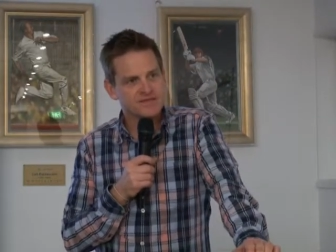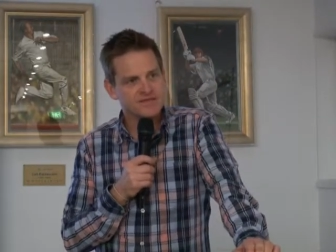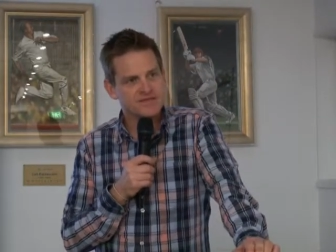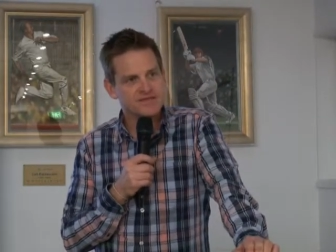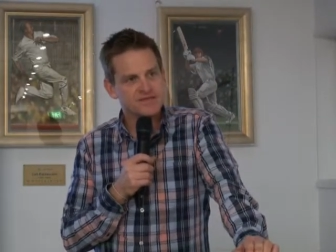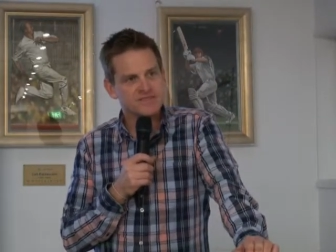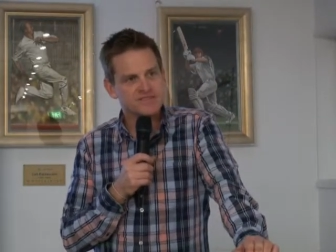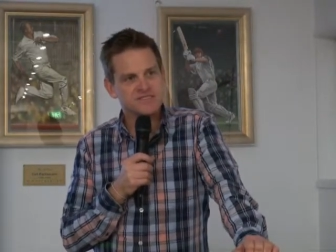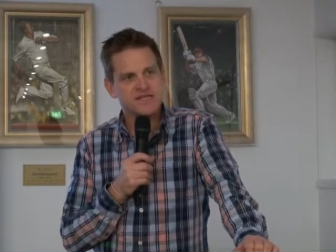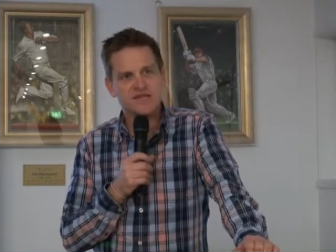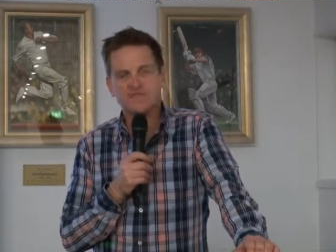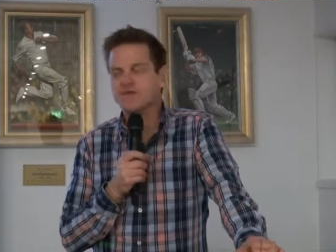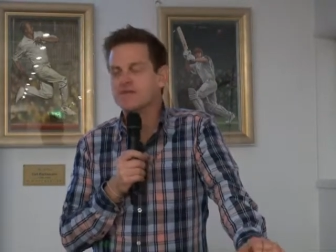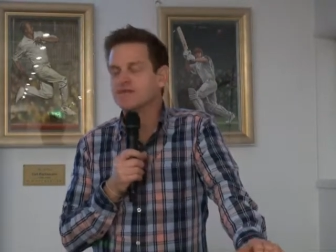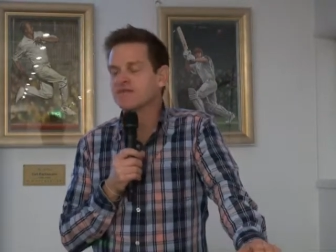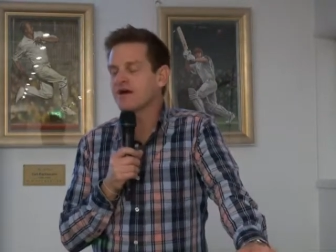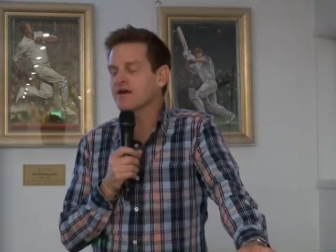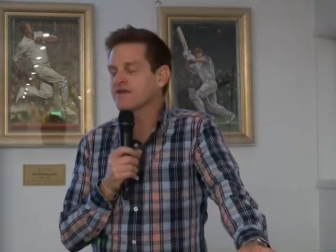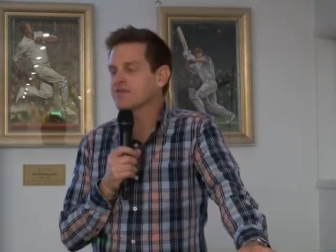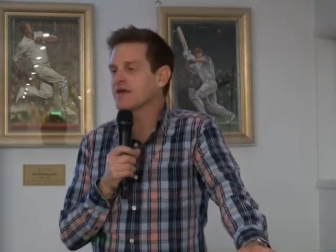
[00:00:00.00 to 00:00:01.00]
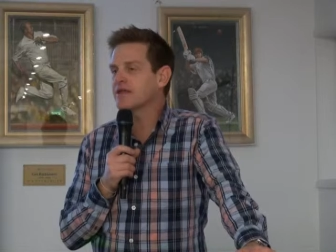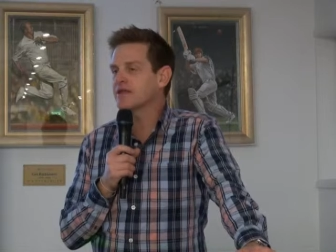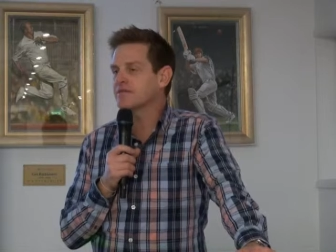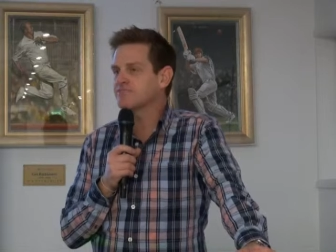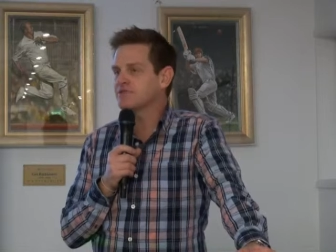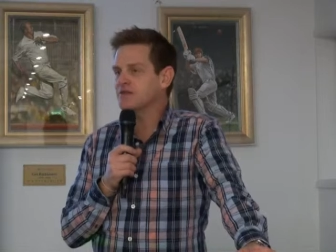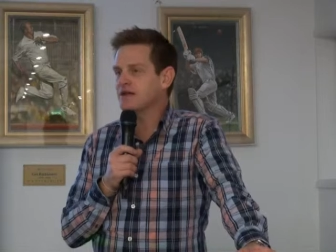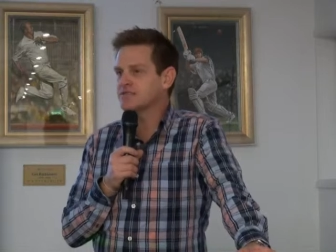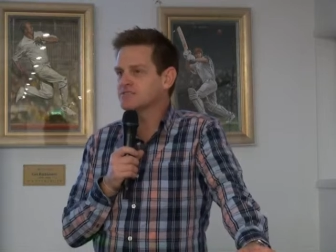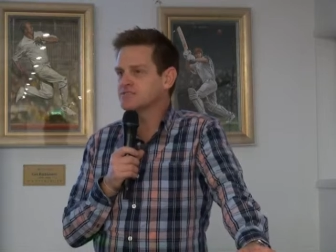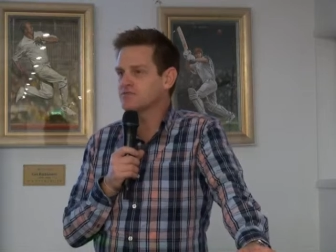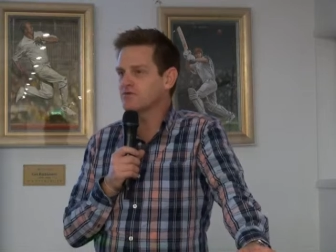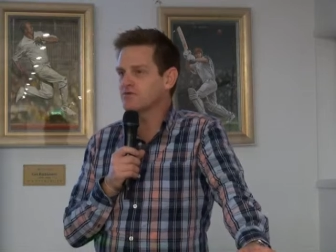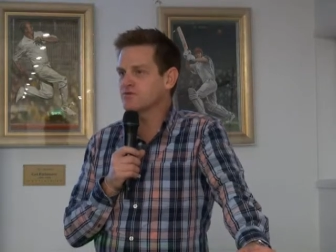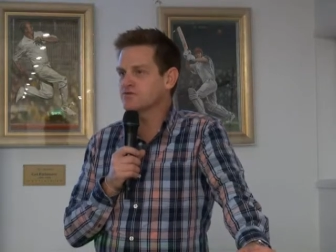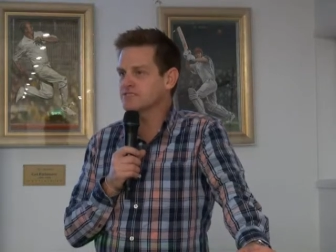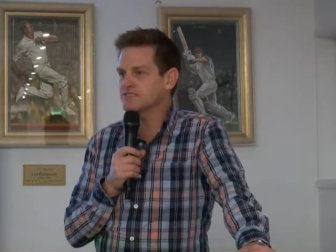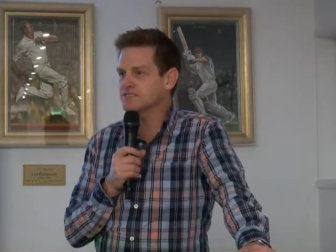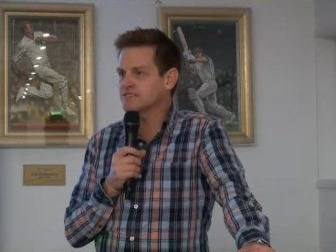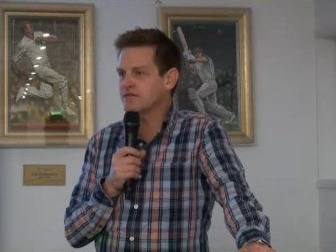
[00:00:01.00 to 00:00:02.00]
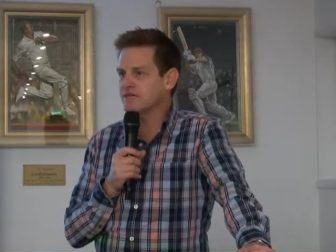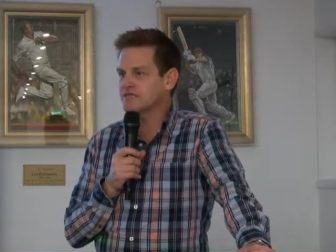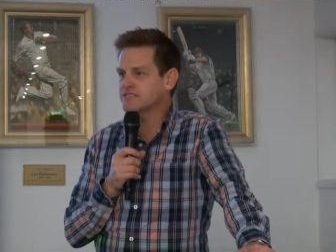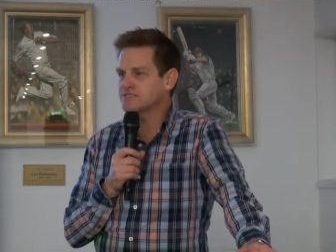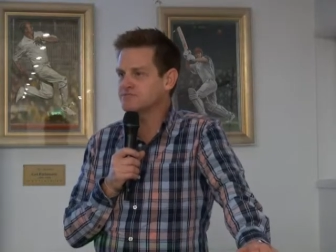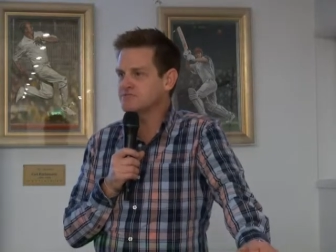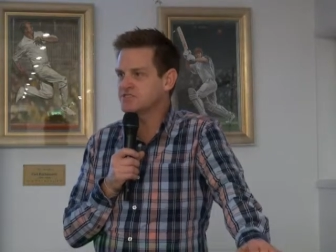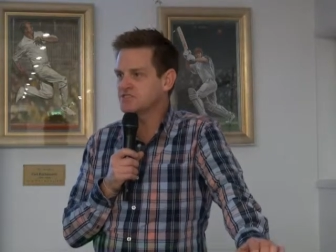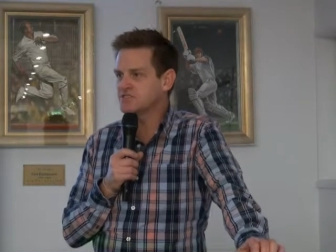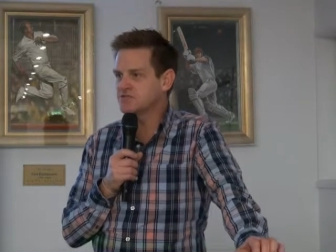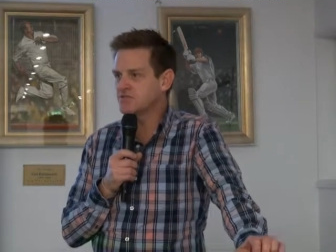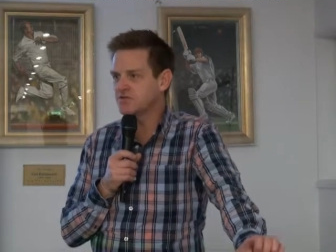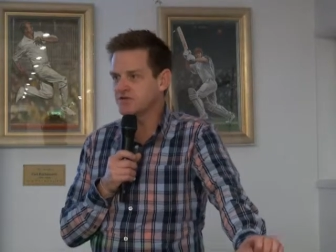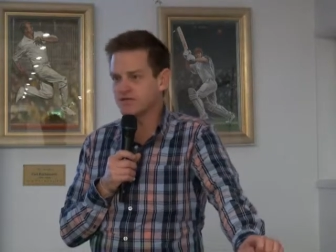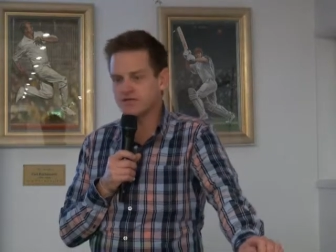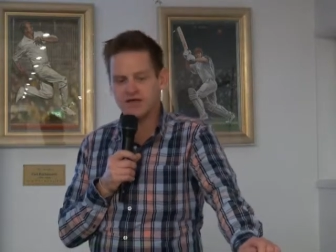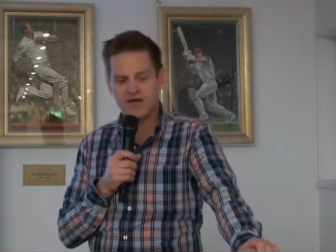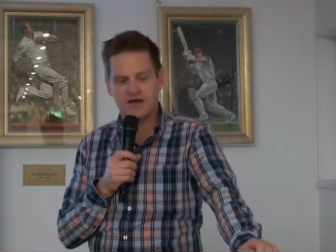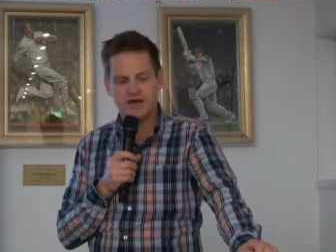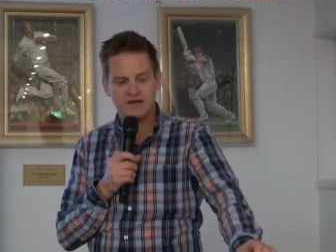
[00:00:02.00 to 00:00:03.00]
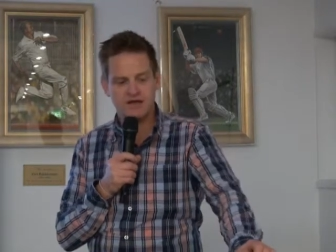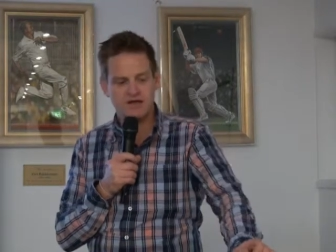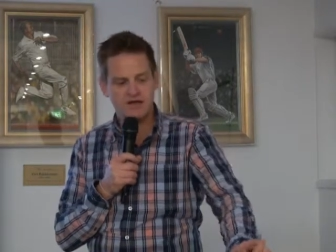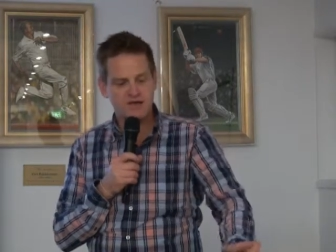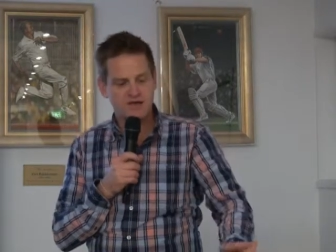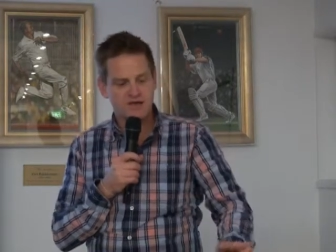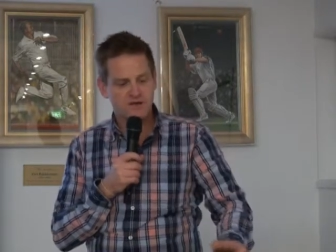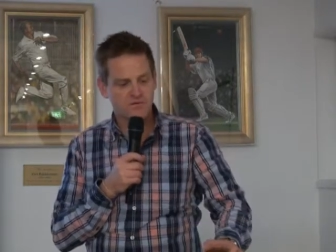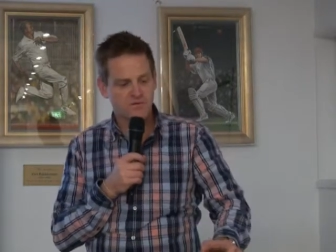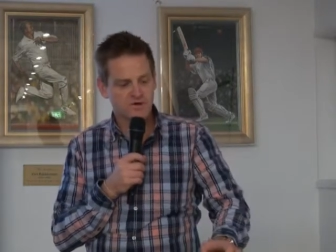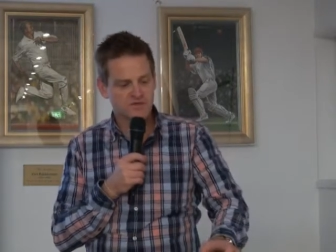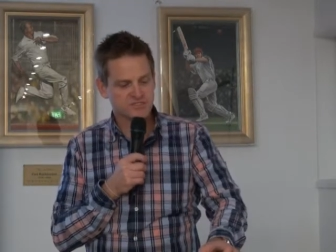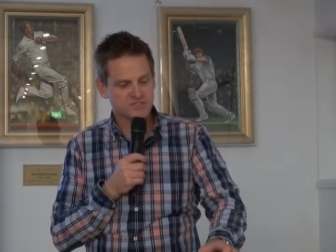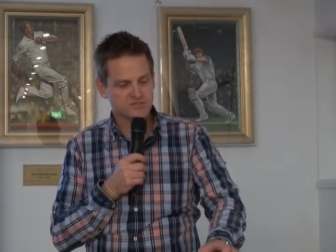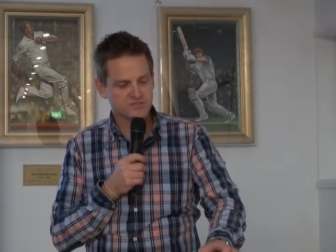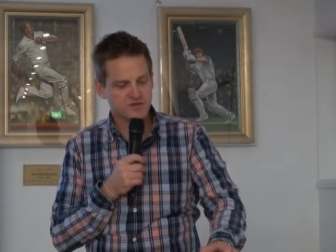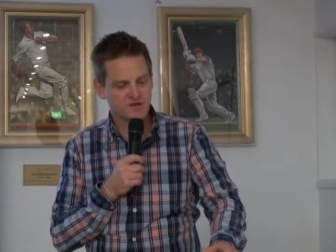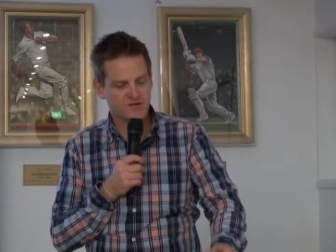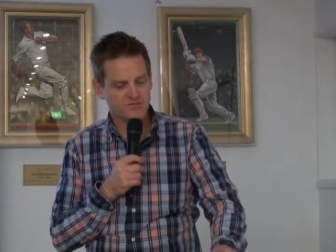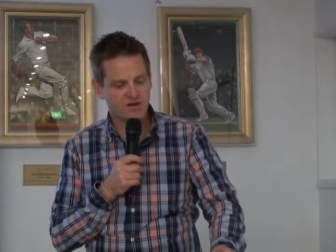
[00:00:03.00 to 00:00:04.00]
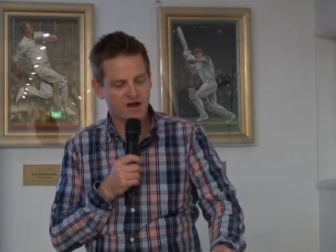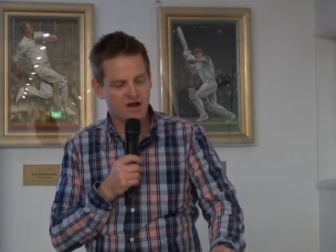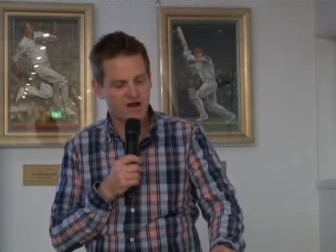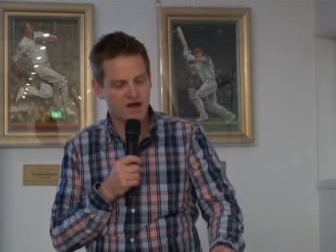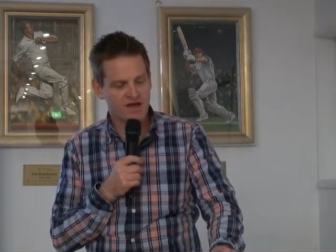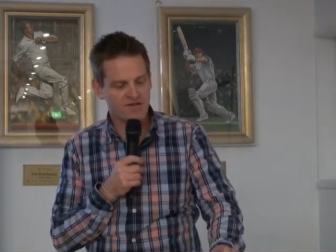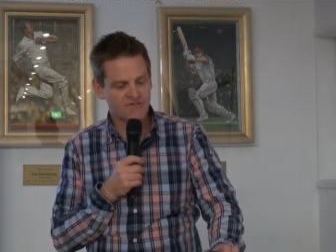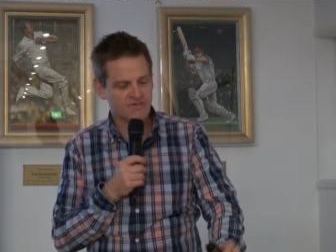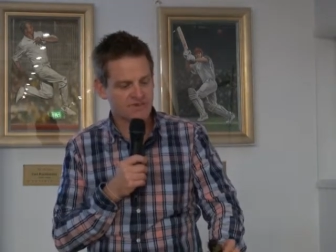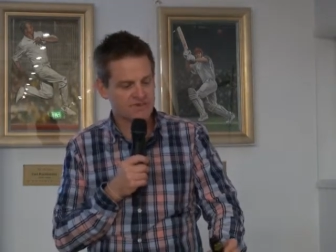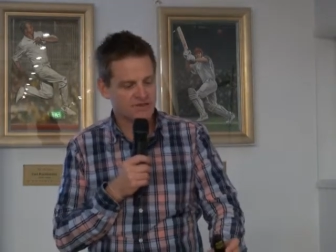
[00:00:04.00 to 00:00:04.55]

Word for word: There's nothing like that in place. It all just has to be sorted out once we arrive.